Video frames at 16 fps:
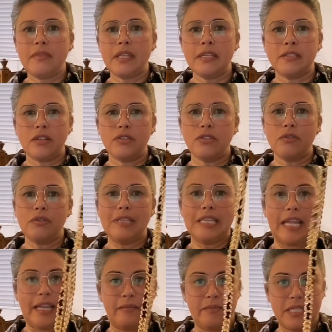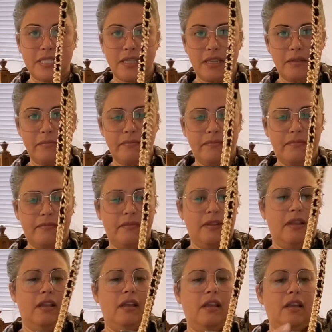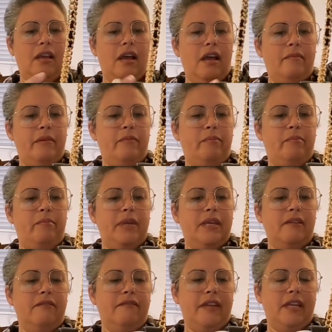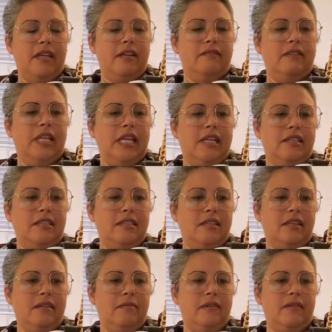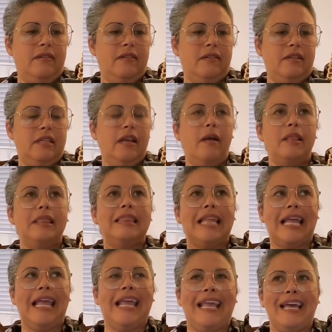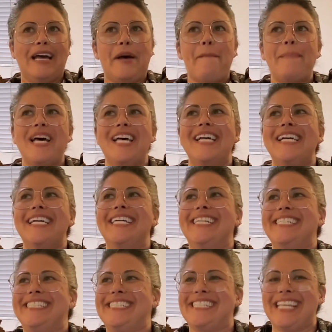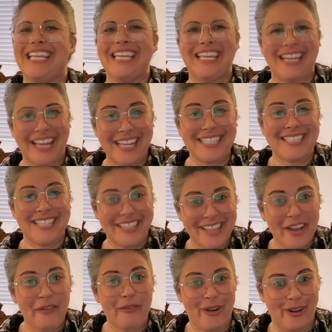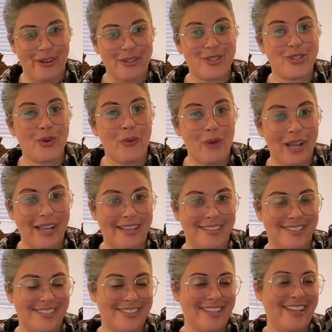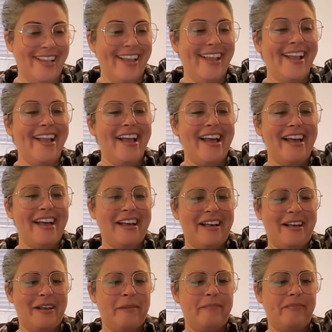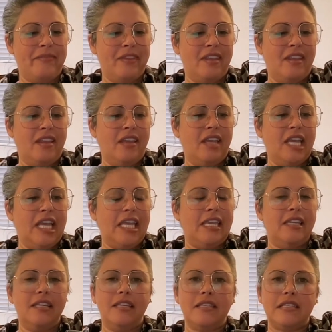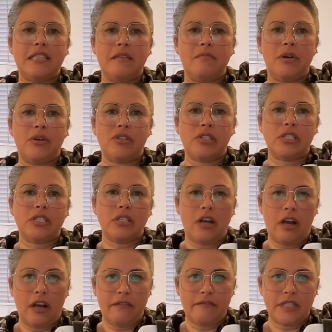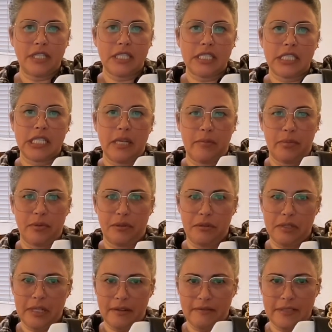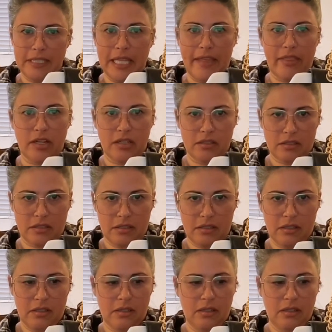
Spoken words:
It's also lambskin. I'm a big fan of lambskin. Lambskin, I said that wrong twice. It is the most soft, supple of leathers.